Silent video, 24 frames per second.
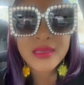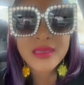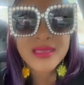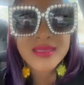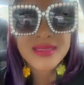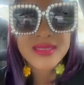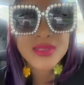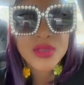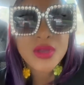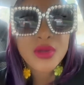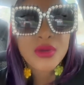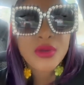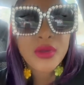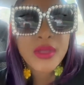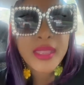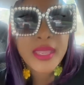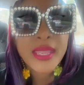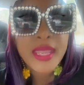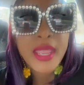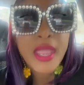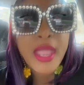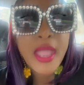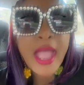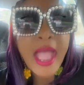So
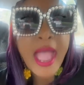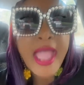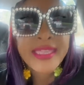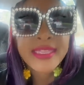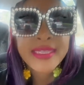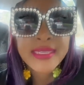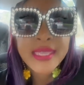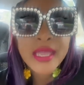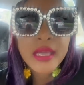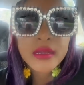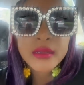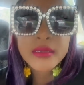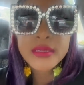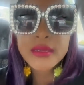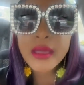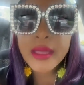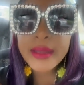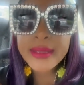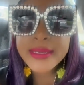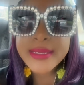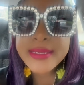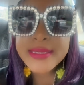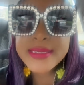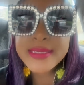I cannot
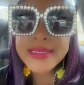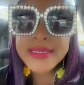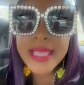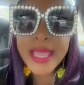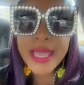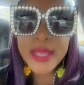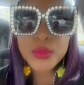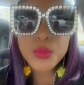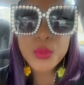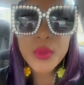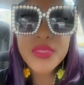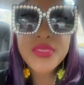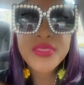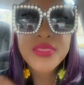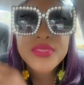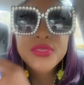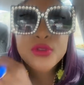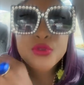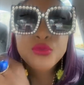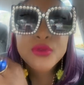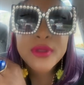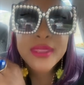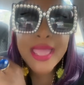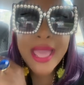understand, with
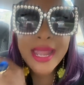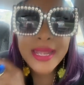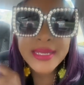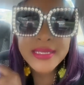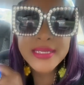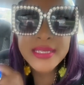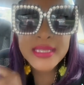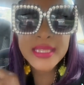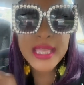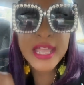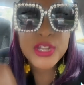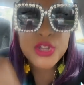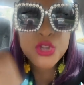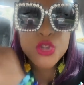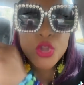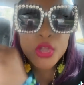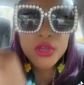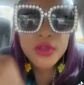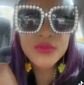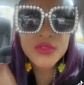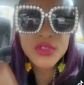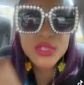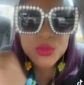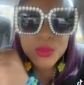the reality that
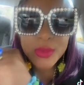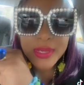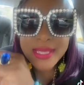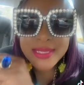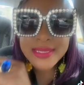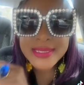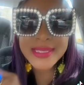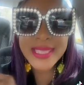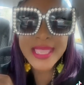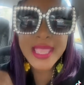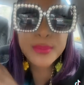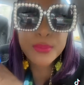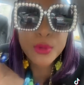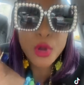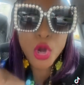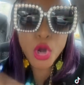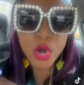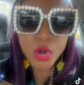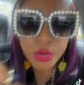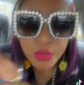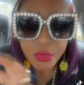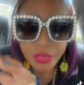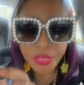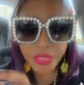none of us will escape
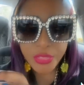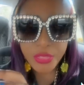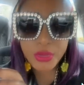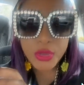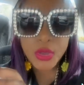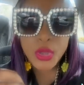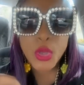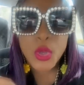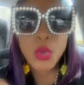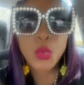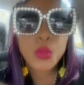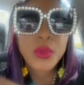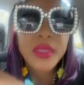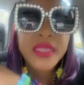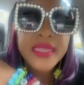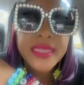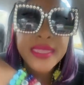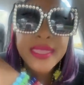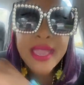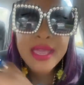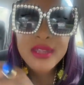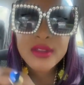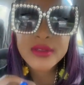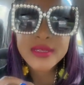Earth. We
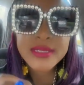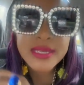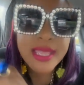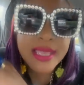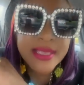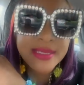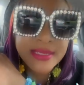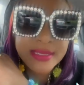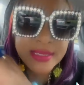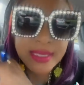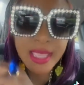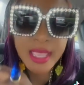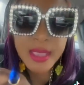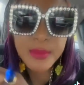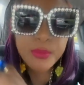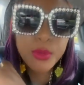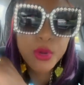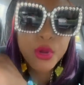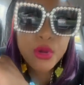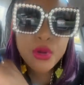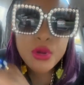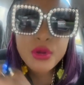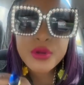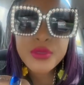cannot escape
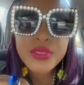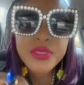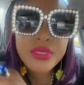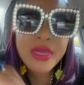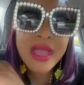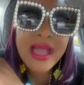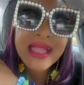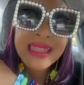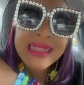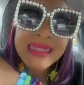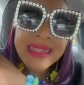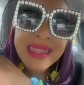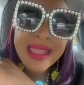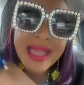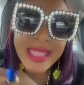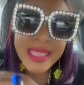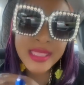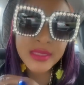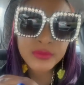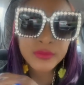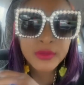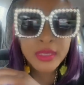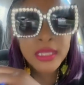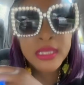Earth
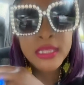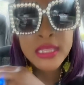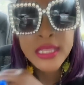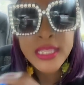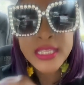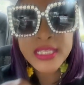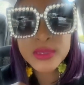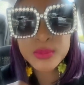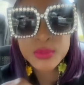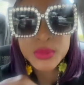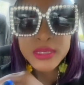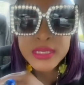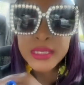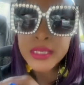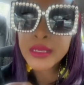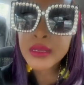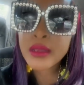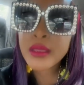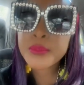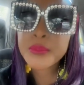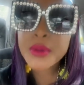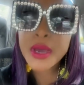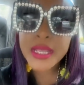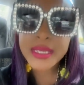alive in this
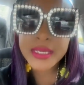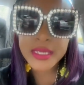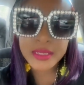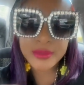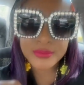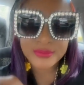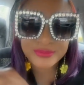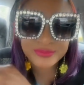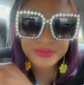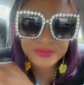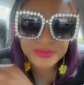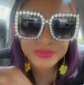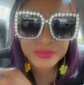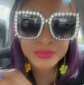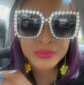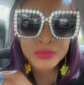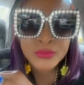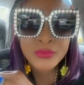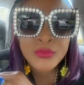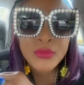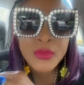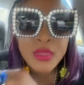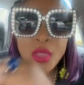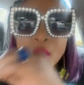particular body.
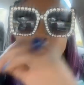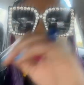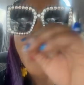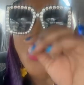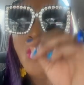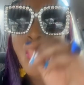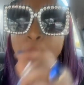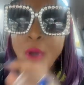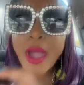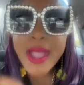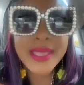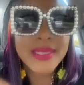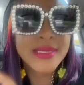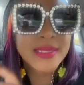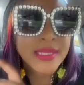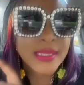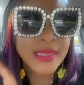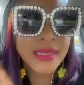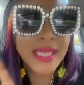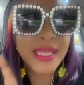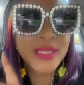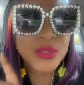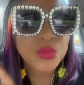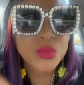Why is
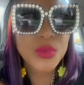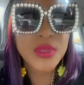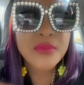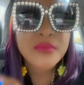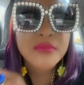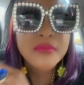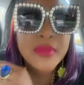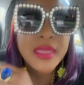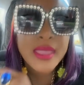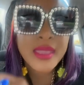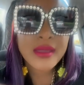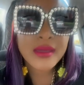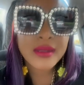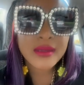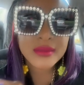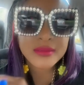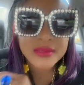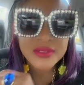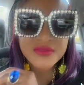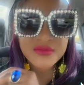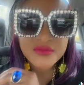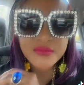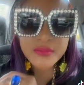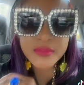it that we make a
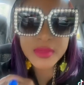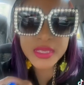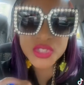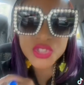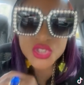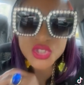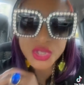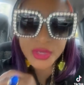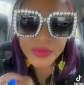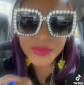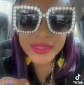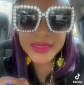lot of mischief